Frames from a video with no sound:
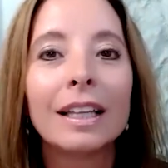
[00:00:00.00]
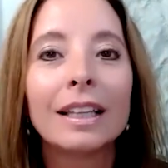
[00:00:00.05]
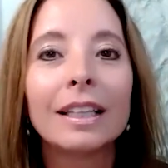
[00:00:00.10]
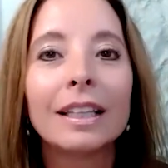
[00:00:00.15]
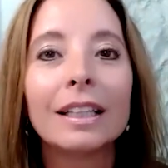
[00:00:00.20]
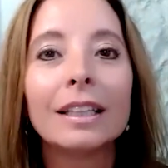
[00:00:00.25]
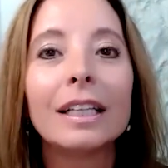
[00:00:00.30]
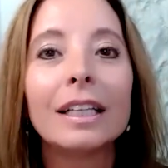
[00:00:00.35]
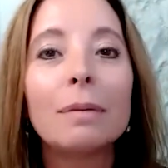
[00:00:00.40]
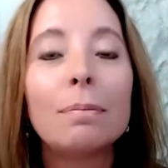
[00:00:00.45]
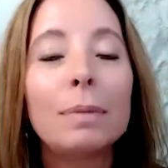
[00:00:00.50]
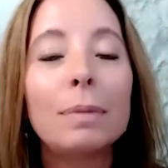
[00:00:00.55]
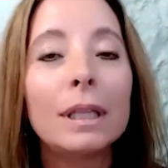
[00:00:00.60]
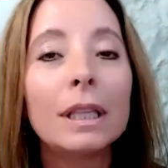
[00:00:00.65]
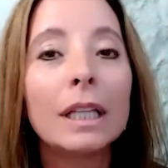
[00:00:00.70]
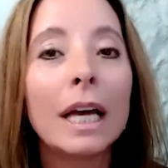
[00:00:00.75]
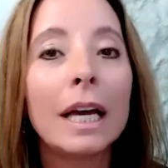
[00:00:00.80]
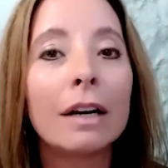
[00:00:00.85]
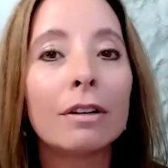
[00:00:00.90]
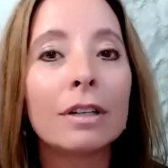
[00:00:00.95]
The
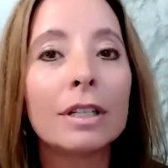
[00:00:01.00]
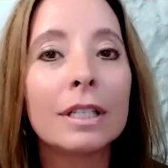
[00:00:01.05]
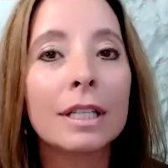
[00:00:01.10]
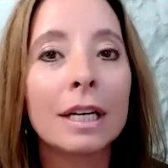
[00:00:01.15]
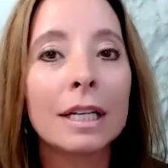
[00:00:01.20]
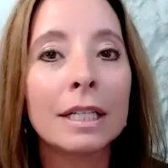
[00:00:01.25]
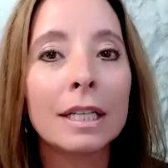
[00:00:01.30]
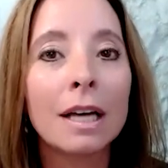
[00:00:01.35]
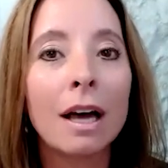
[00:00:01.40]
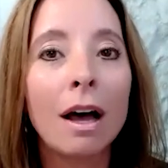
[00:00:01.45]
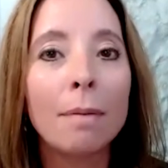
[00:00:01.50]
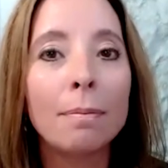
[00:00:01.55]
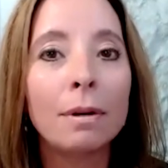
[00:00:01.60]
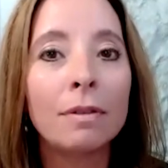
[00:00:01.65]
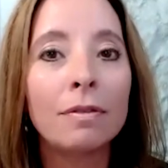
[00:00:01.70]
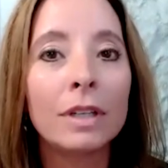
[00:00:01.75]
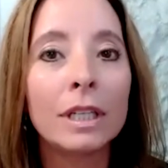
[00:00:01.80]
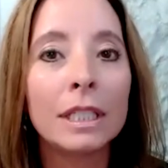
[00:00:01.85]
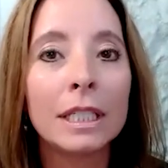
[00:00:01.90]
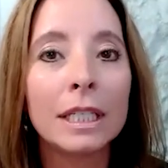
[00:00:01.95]
lipid layer is on top
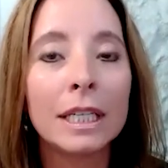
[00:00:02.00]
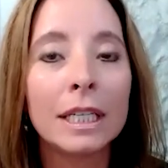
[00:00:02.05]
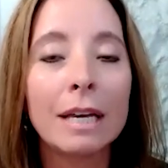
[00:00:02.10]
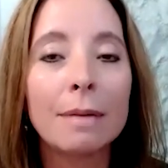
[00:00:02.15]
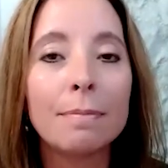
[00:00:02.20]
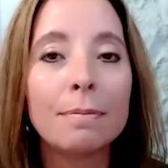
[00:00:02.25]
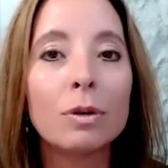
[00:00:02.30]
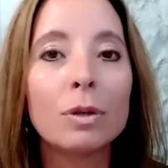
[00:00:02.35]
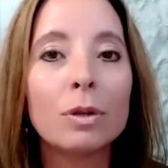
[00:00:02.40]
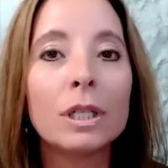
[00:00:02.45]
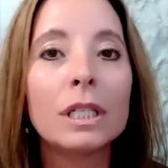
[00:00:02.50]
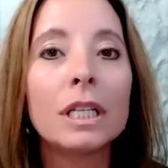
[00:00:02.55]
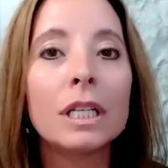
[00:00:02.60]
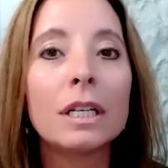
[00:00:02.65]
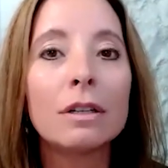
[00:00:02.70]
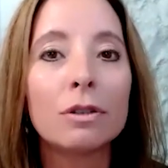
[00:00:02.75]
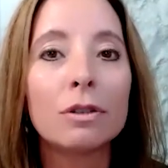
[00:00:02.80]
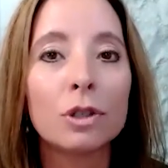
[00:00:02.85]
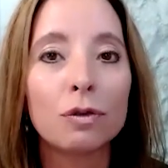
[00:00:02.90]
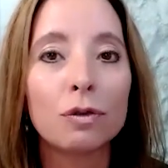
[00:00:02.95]
of it to keep those
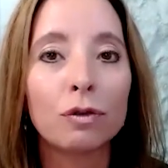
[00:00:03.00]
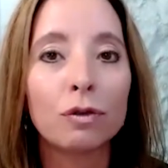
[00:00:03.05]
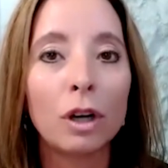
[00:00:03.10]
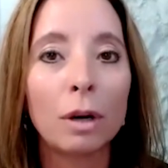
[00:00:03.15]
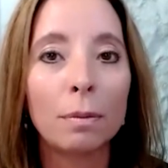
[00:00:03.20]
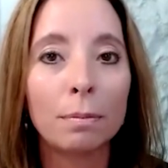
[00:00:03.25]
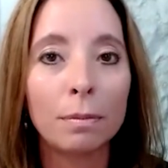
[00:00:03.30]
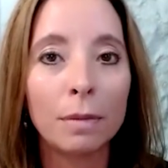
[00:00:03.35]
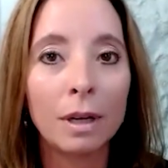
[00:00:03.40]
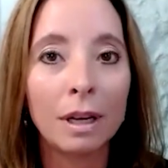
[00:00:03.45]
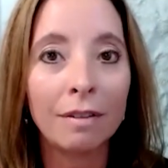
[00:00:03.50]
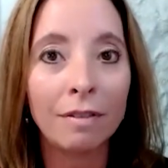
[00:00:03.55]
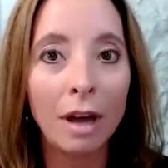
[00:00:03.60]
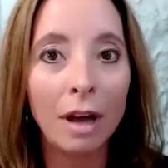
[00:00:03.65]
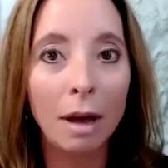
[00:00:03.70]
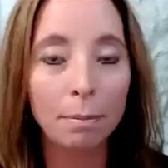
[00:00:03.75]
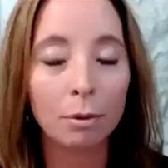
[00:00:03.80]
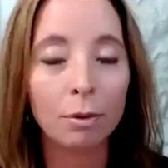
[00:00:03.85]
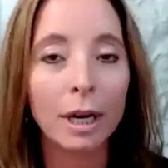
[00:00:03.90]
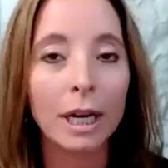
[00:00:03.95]
tears from
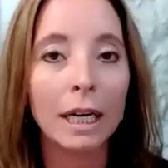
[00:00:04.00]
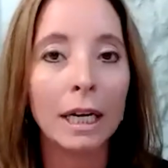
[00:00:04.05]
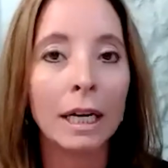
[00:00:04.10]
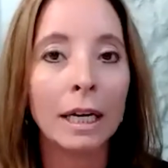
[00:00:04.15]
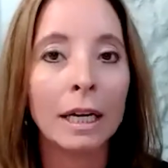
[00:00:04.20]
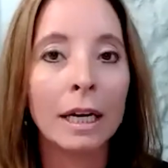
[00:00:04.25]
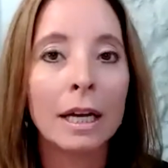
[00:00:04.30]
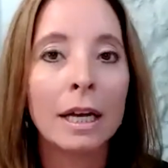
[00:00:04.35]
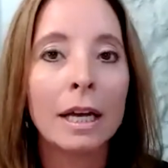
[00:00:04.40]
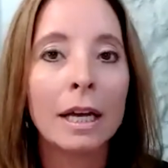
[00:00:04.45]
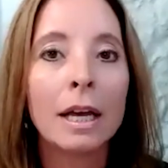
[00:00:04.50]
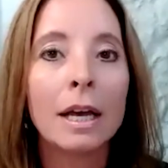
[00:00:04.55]
evaporating.